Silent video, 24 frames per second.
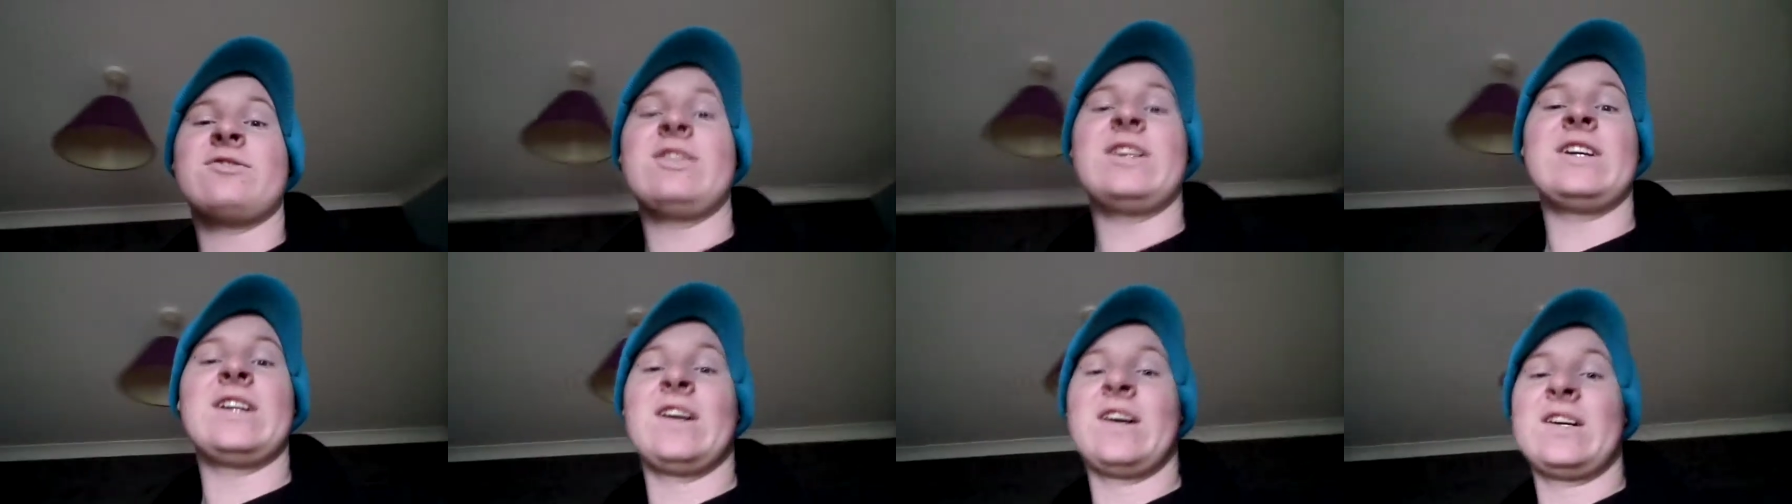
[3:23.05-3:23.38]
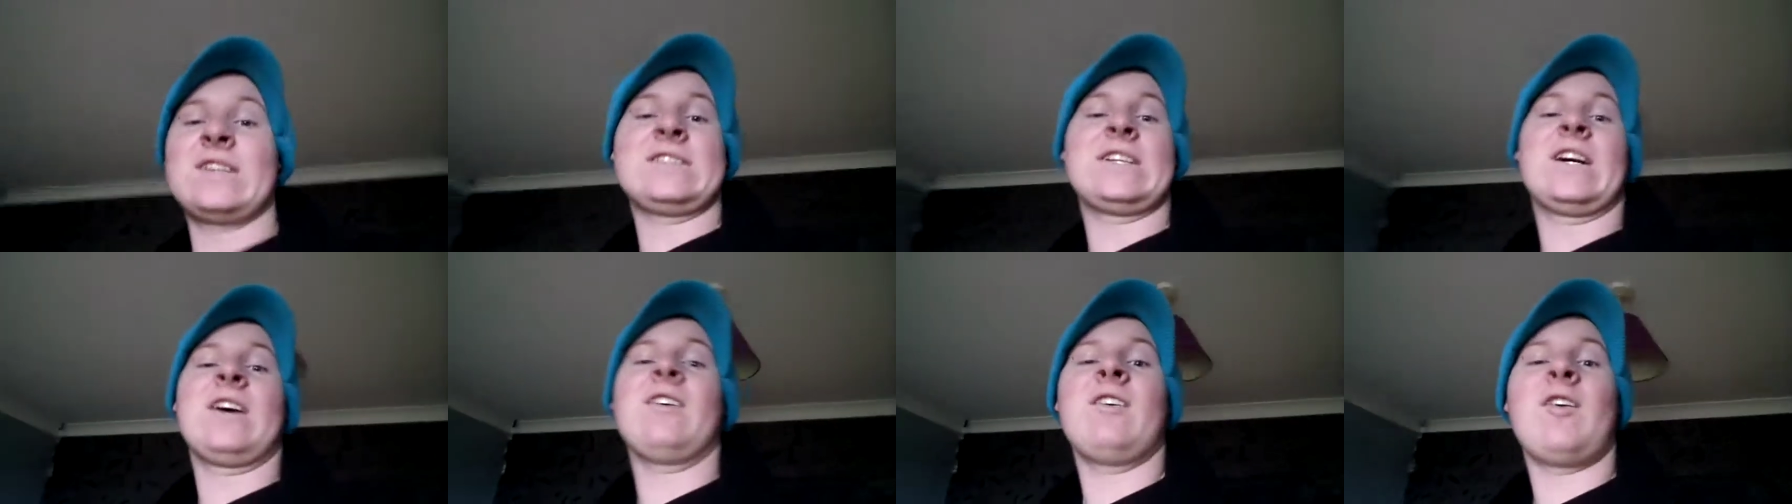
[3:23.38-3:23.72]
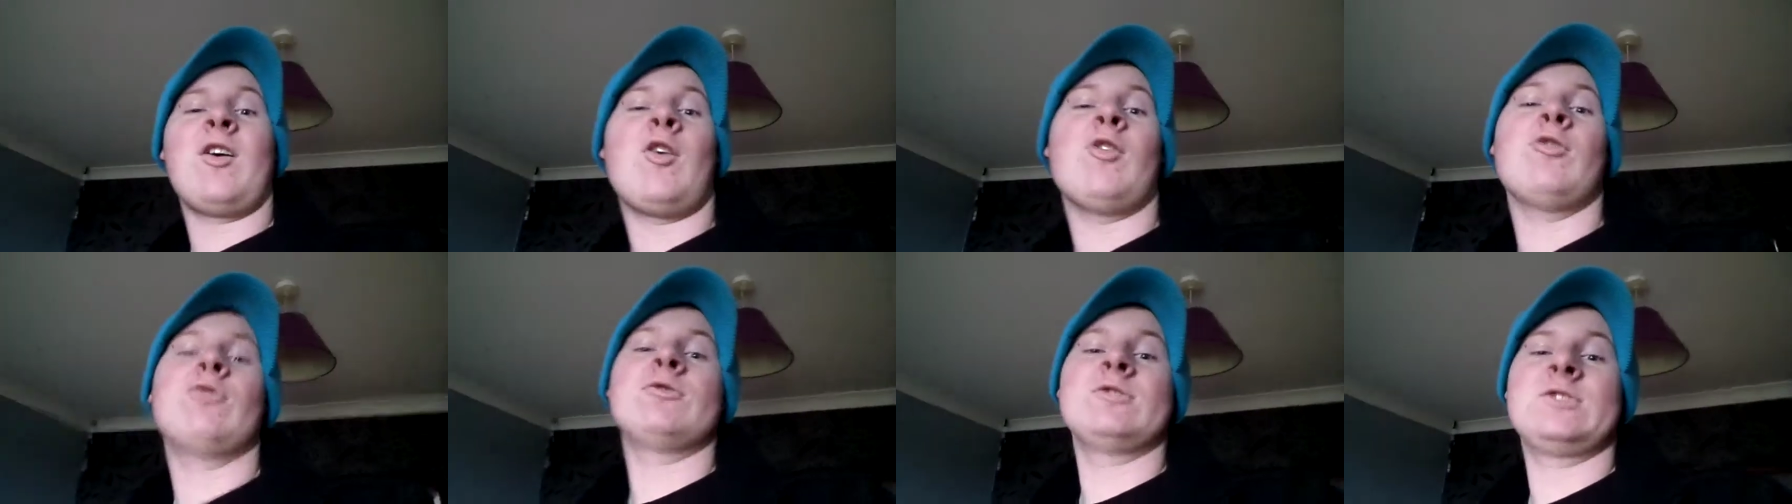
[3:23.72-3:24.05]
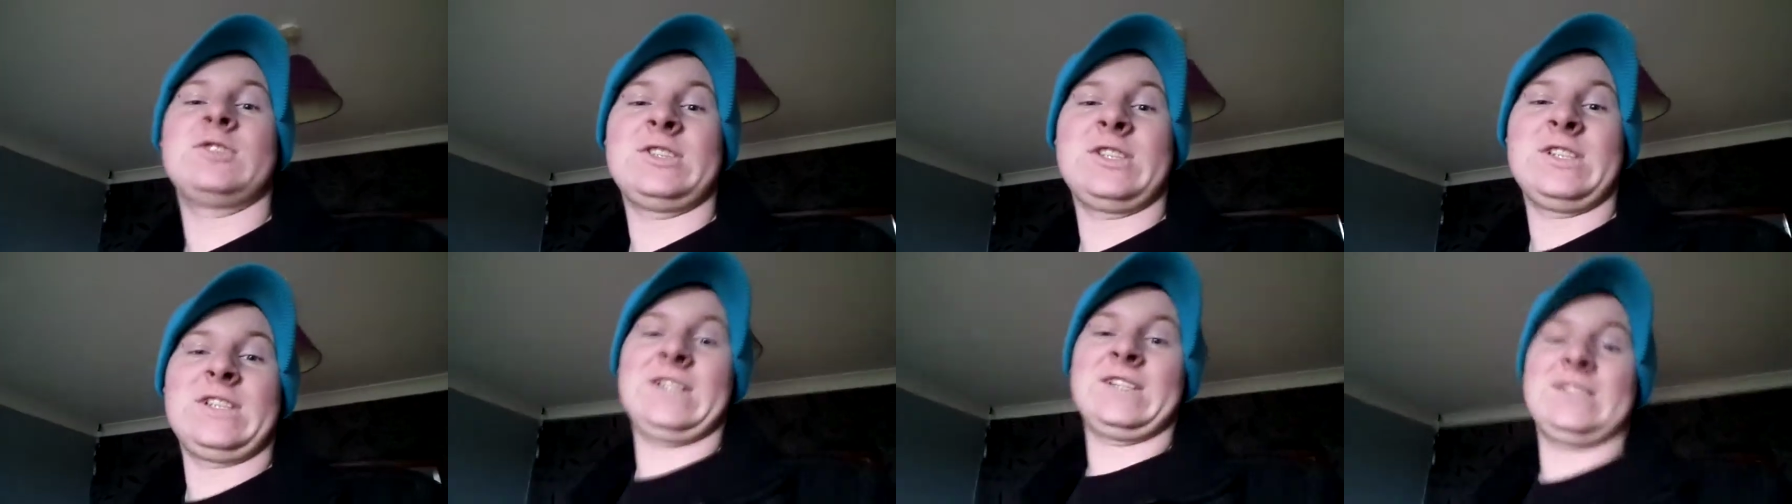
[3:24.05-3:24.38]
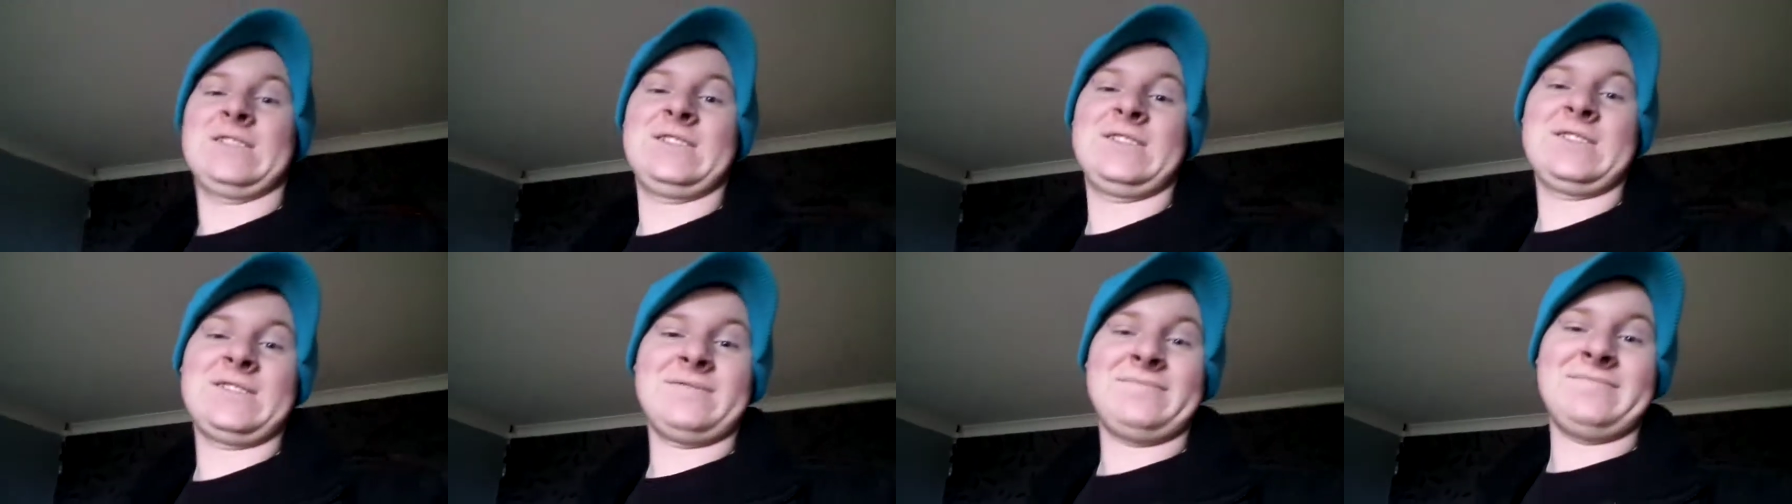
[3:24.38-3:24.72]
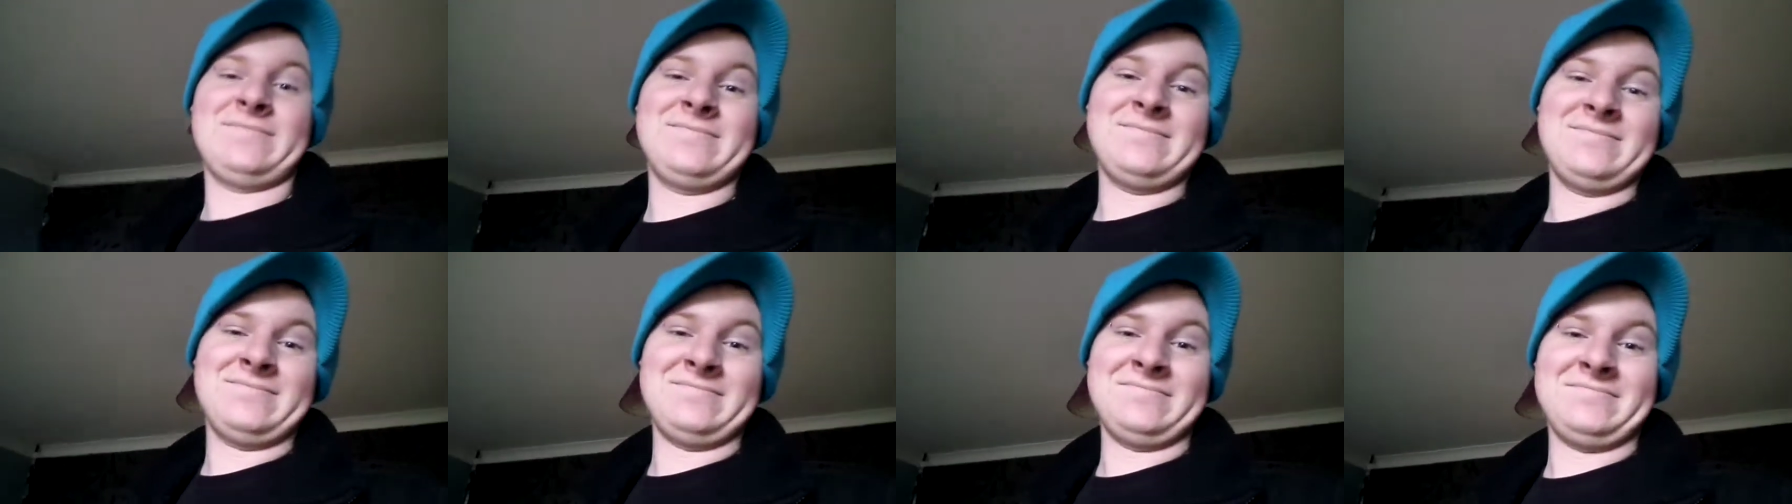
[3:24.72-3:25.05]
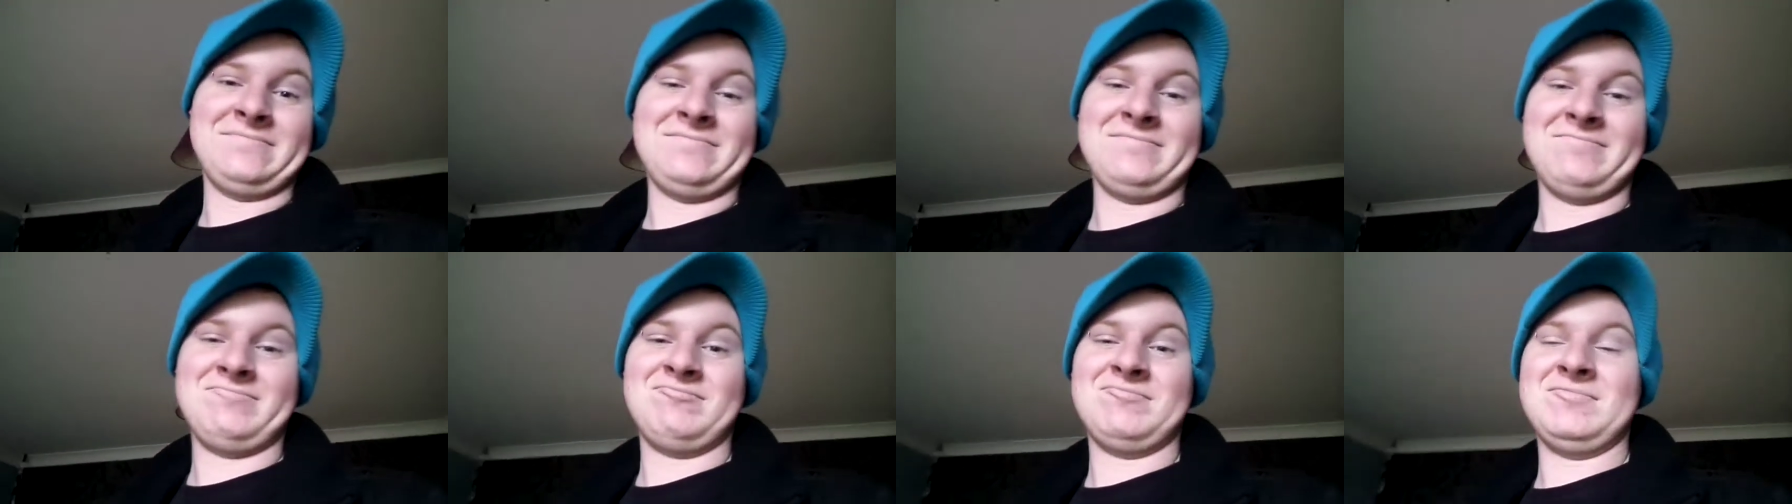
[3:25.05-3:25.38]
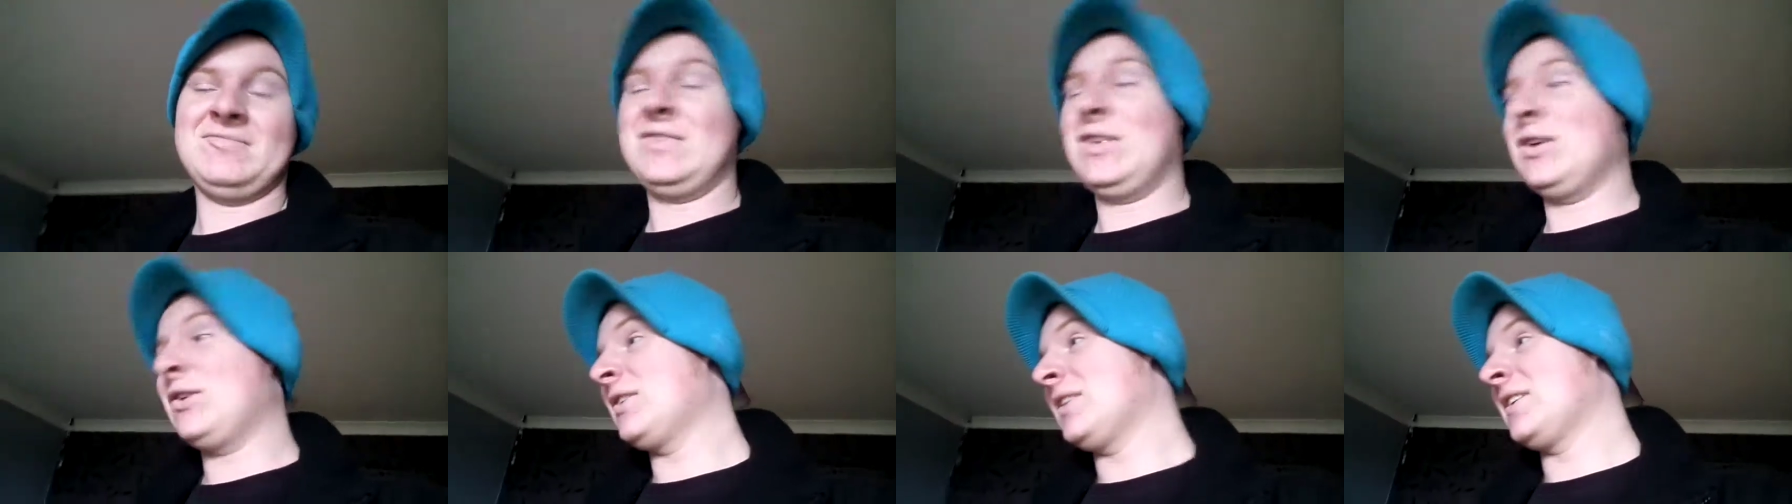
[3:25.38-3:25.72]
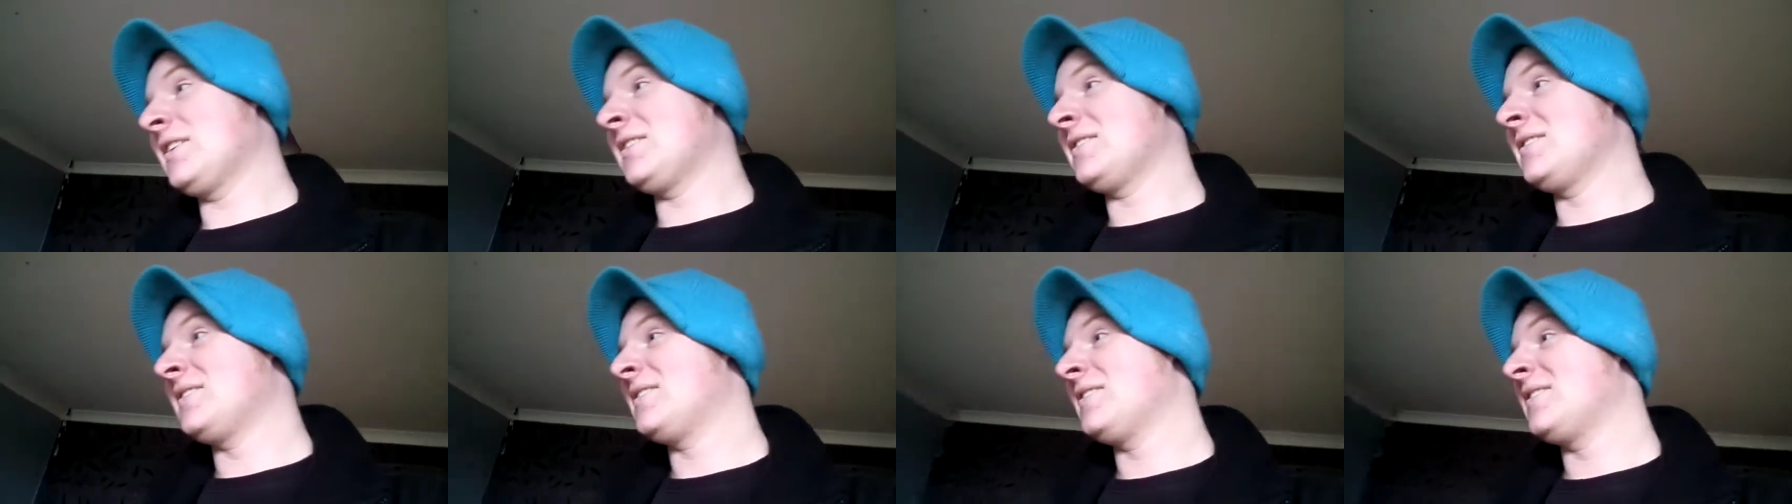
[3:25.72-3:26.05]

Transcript: realise how old she is, do you?